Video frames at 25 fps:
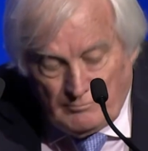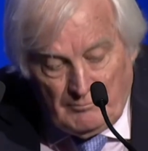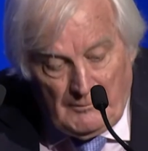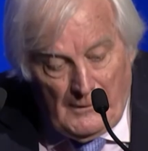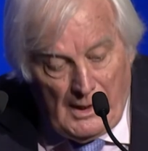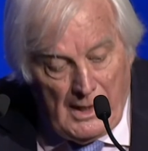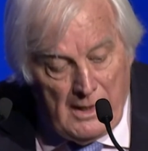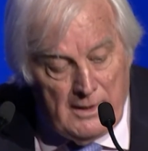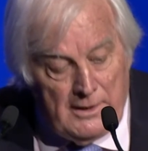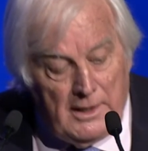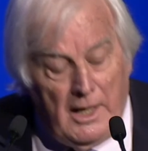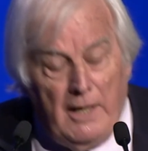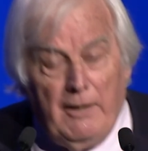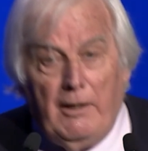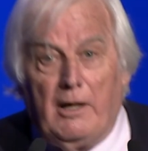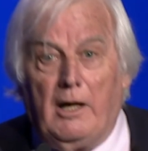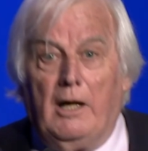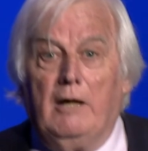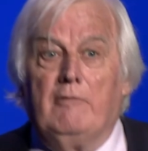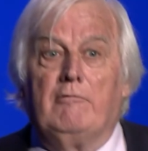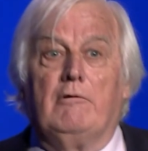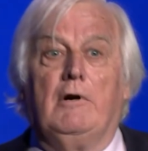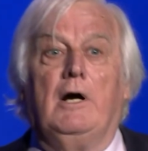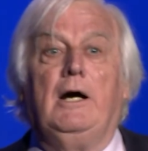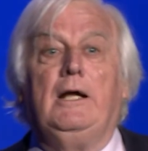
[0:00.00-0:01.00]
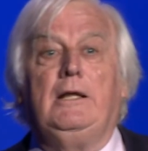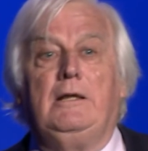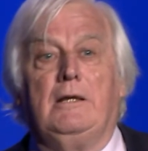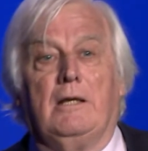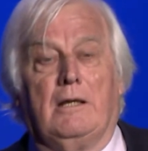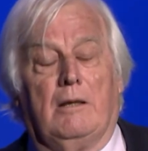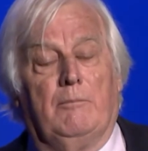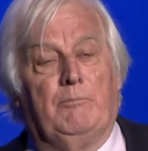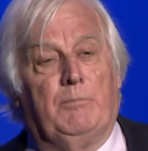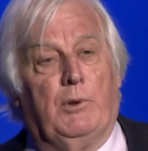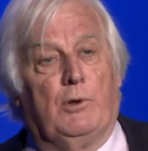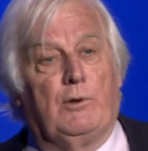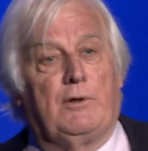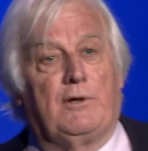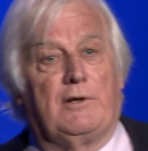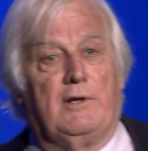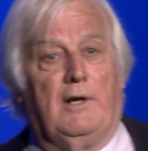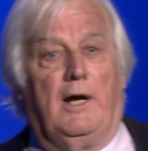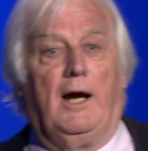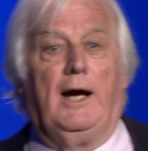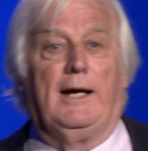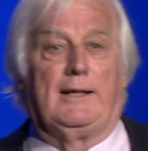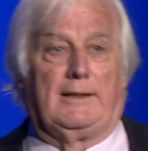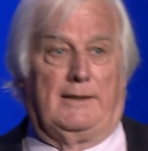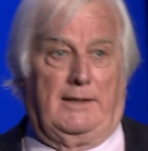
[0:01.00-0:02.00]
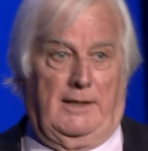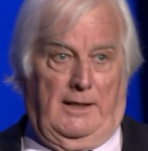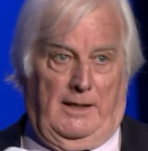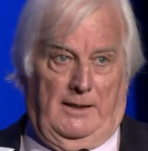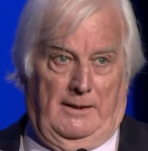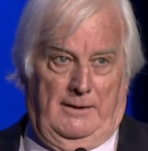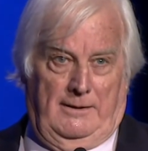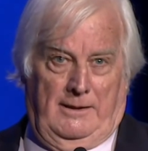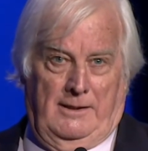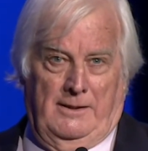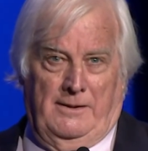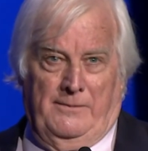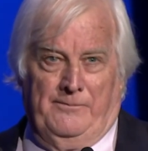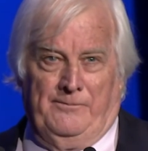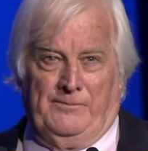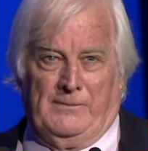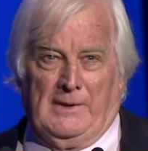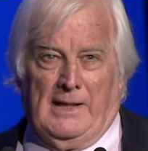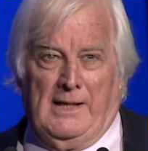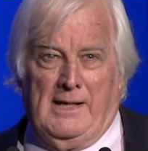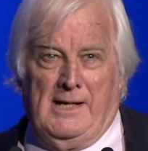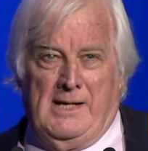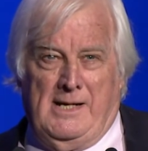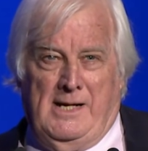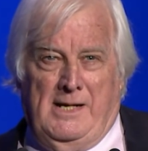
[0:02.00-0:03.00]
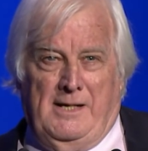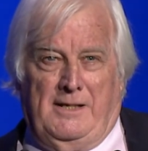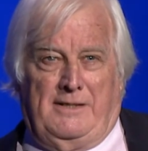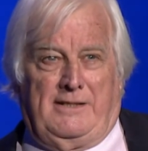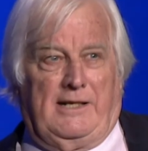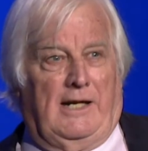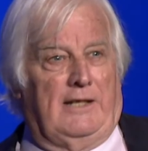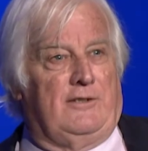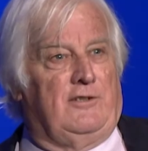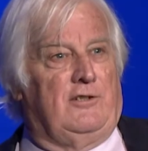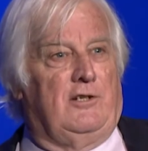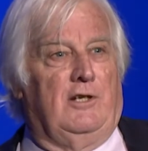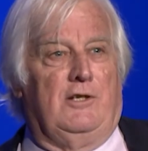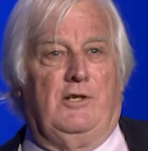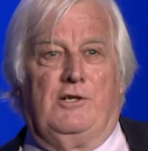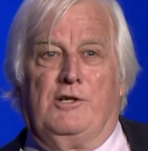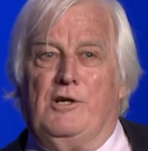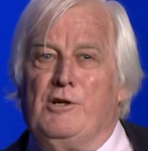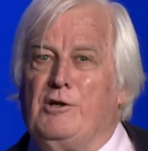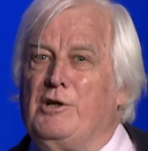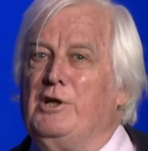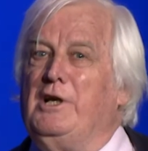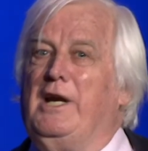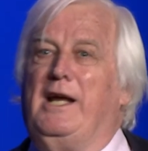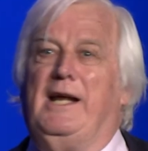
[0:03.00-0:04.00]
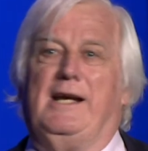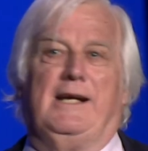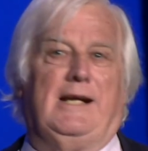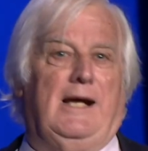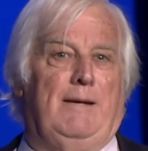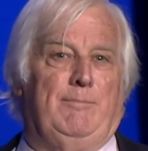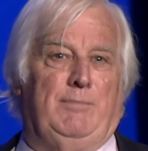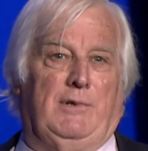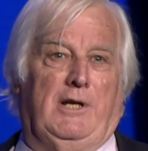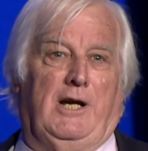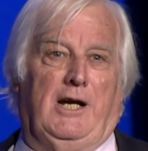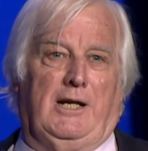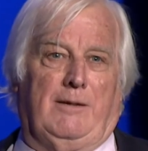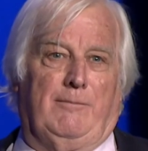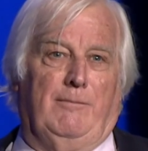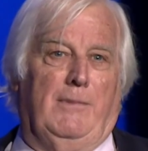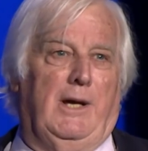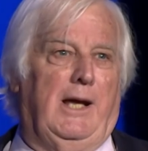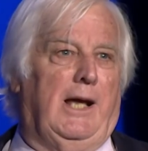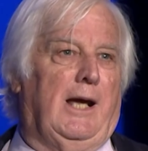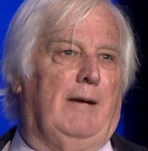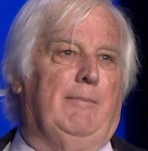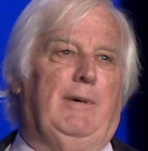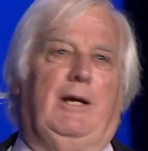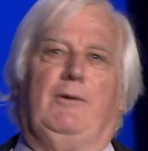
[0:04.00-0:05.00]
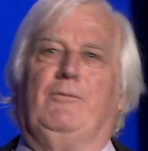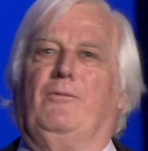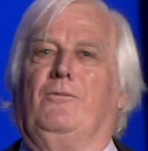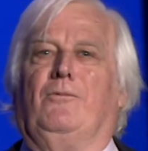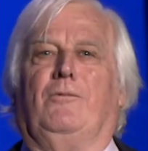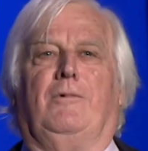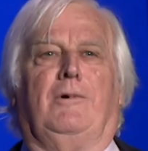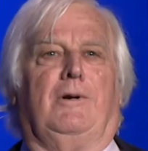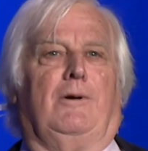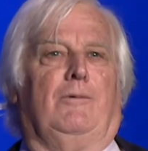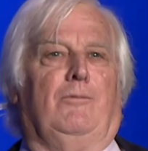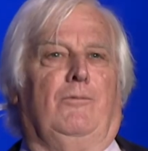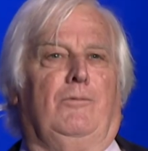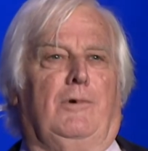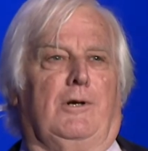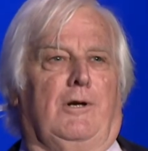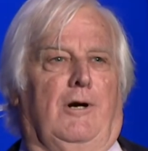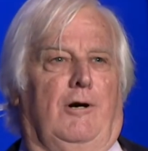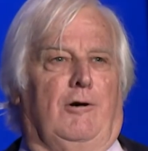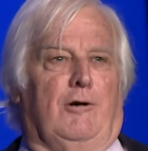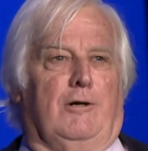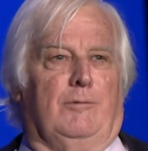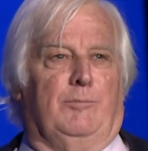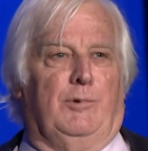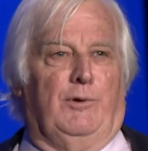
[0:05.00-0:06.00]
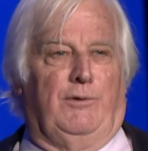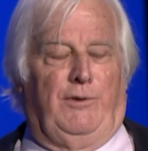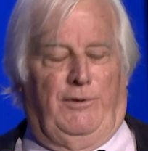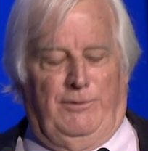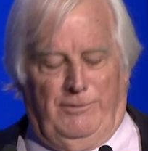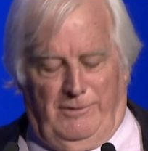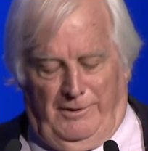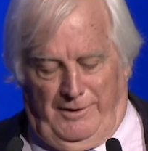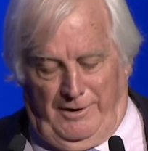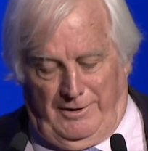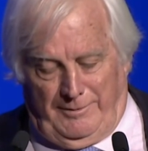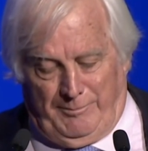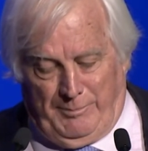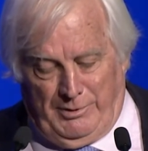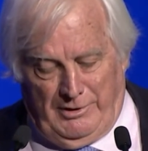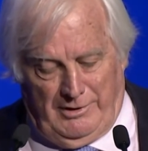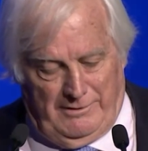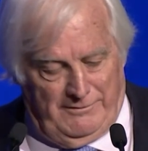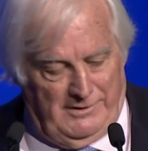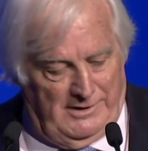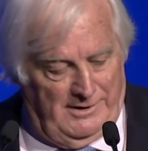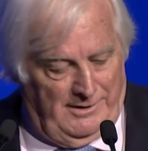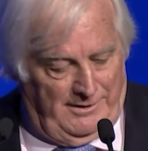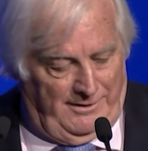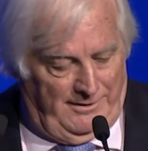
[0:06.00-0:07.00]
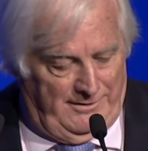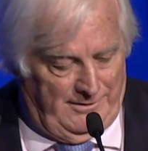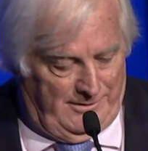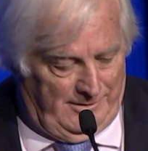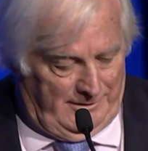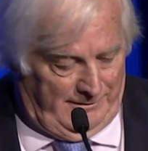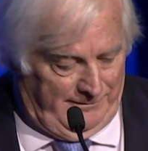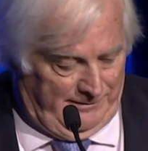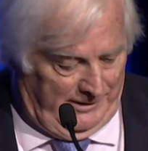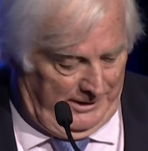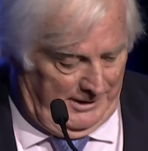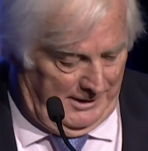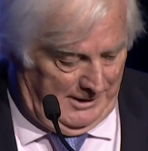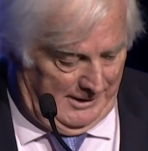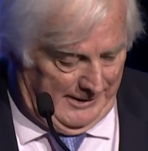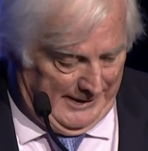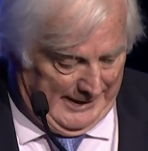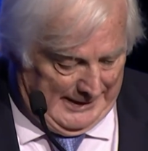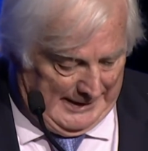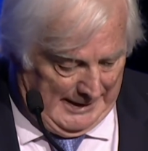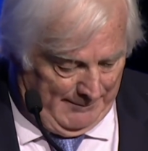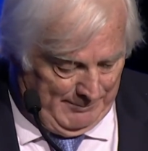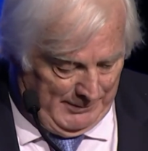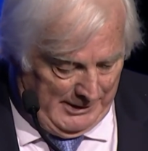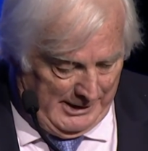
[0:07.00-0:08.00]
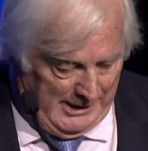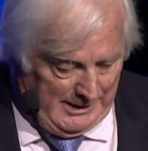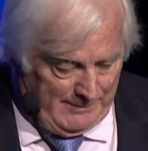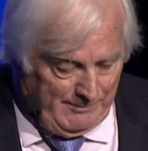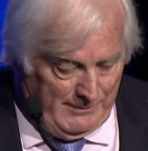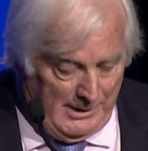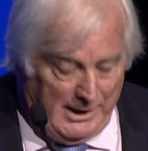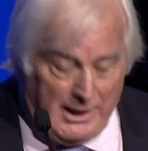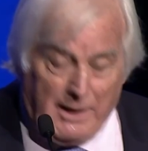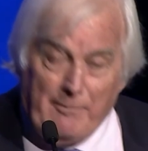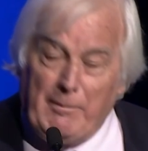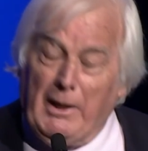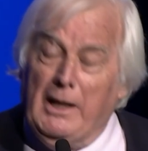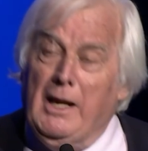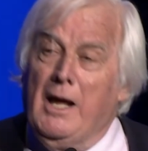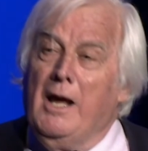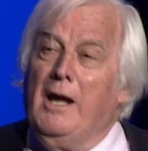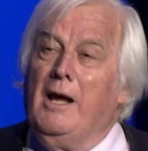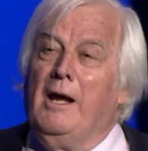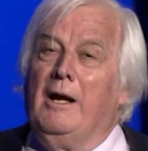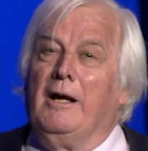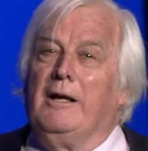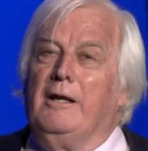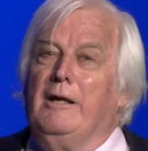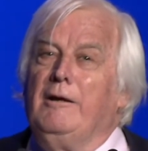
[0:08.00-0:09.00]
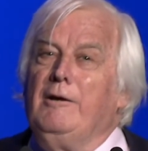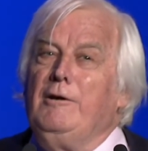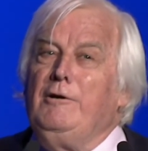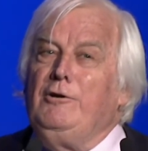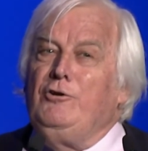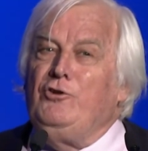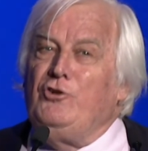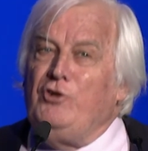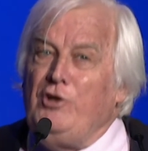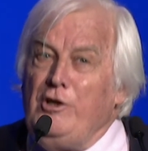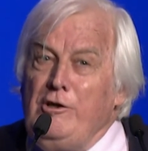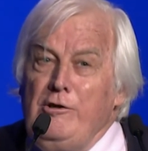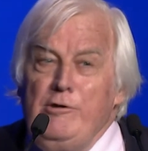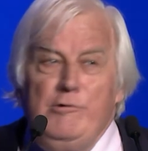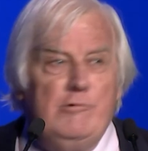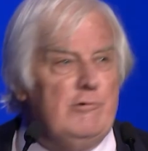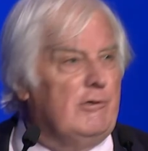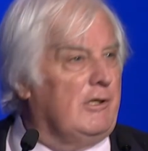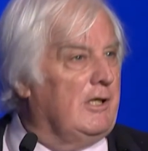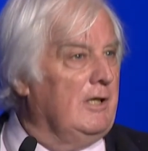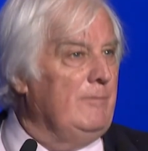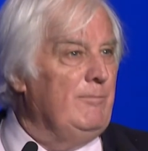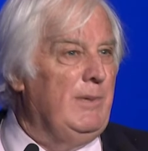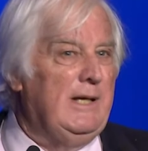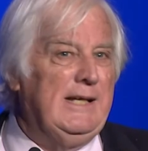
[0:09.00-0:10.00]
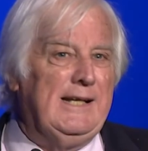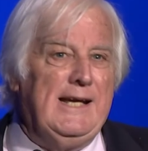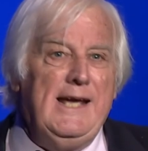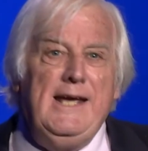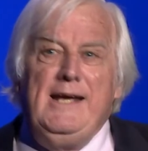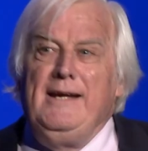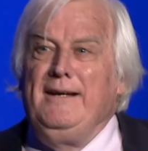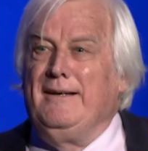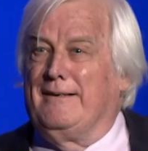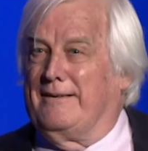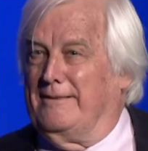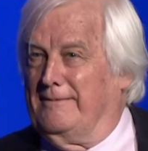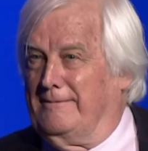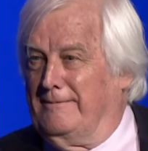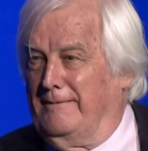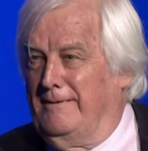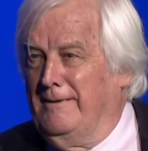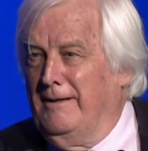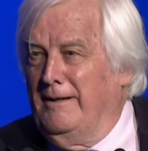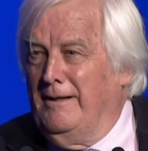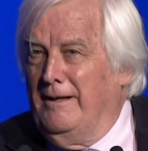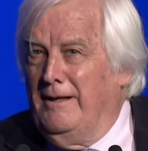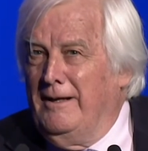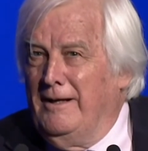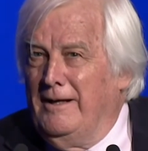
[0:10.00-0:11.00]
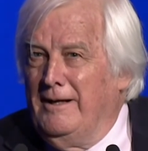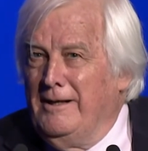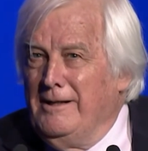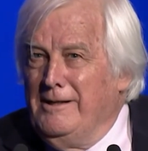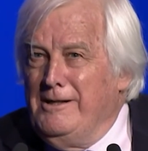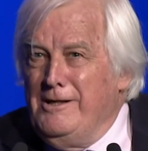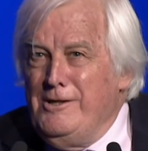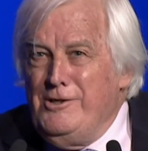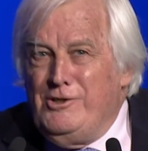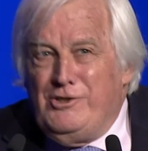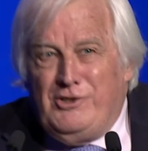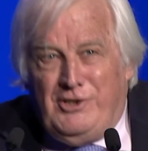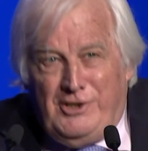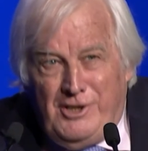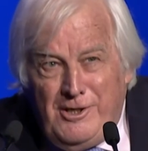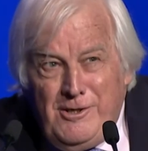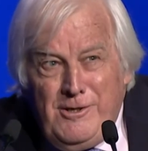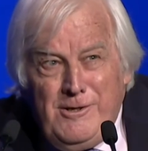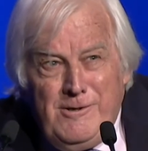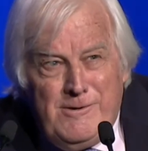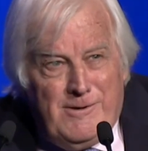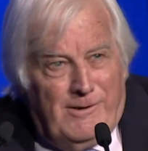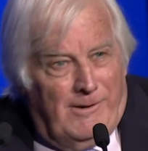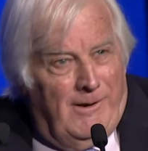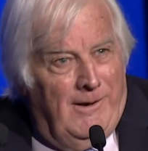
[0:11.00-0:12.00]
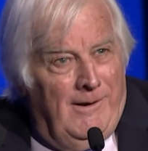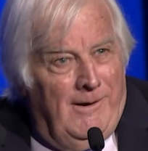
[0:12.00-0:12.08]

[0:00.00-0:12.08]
So I write books like this, such that you can end up like me. I mean, what a horrible thought, a perverse thought for you to end up like me. But you too can be cancelled. You too